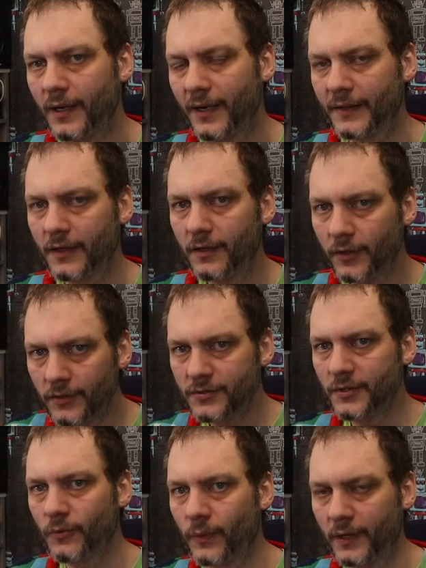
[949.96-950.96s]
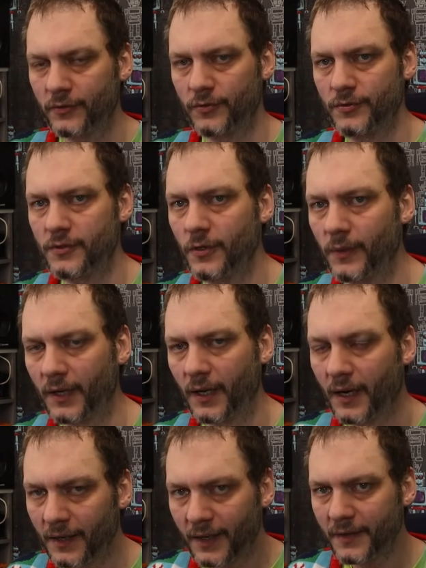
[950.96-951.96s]
And I learned it whilst doing
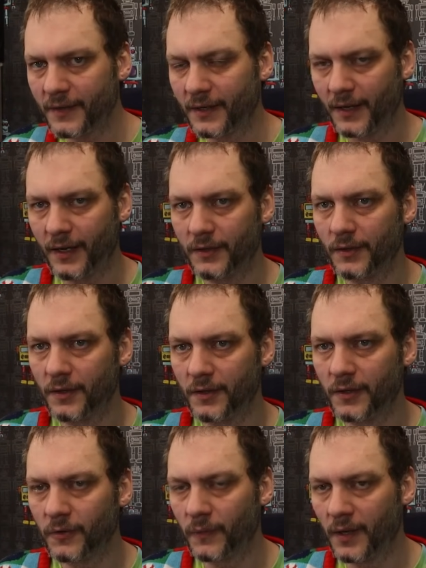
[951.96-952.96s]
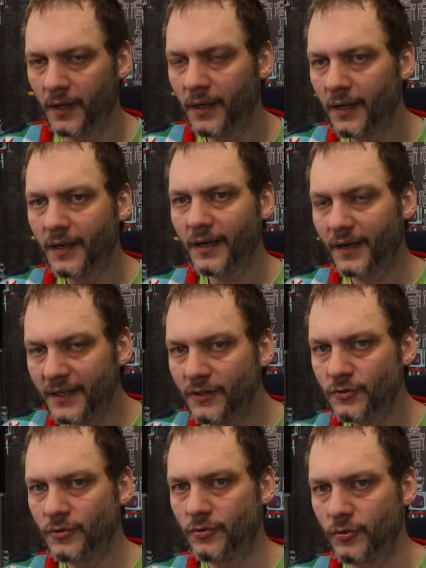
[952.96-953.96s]
it. I like that kind of learning where I
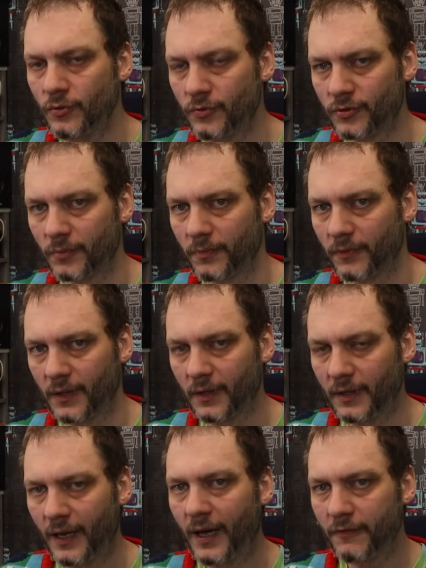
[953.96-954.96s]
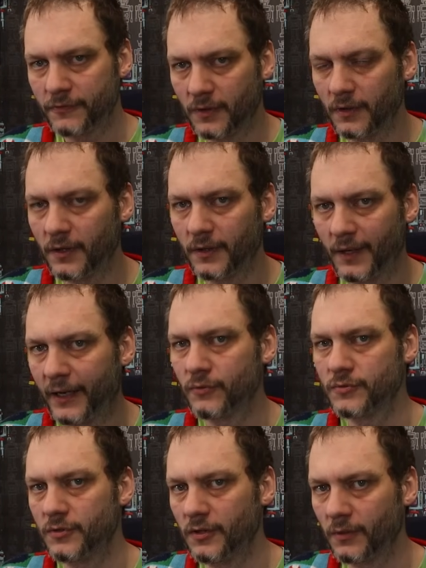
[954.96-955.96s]
need to do something and I have to learn how
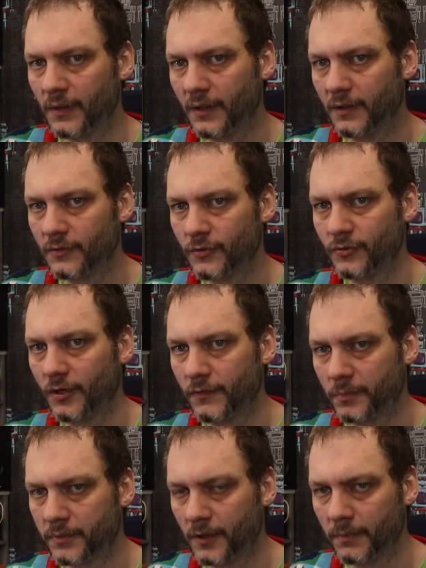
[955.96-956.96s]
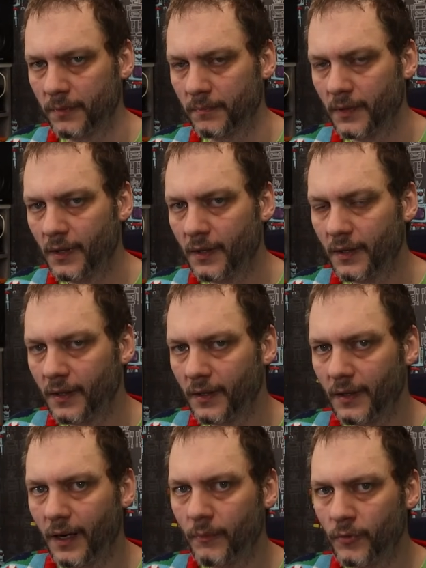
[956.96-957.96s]
to do it to solve a problem.
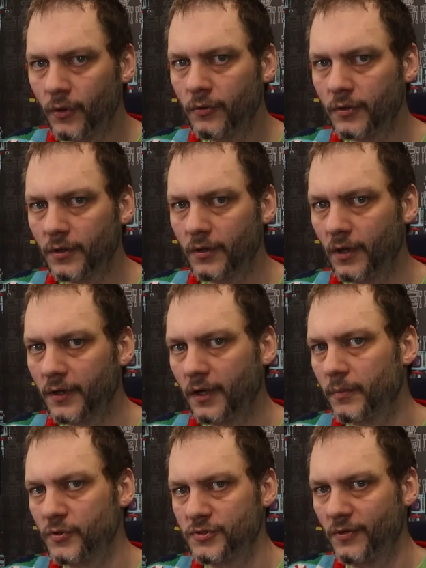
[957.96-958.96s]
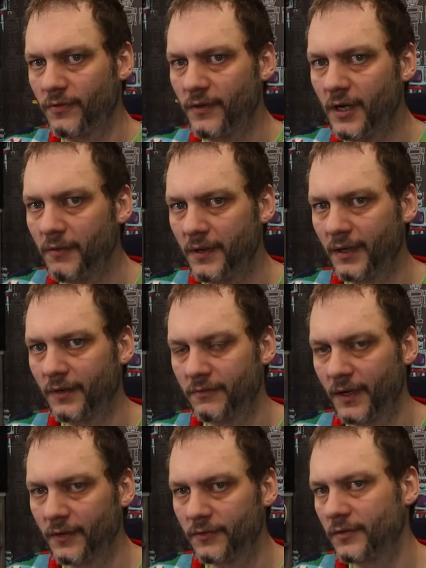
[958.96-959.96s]
I'm no good at learning a bunch of theory in
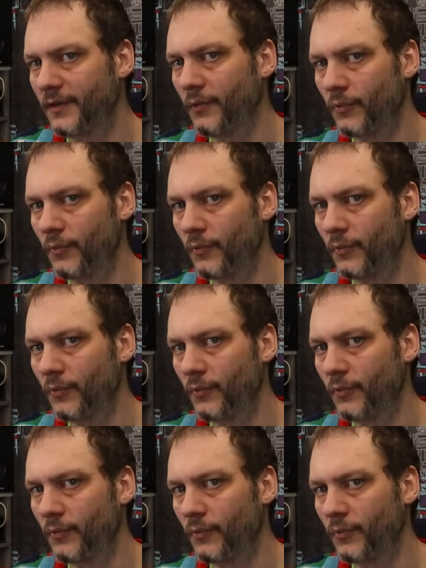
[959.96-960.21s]
advance and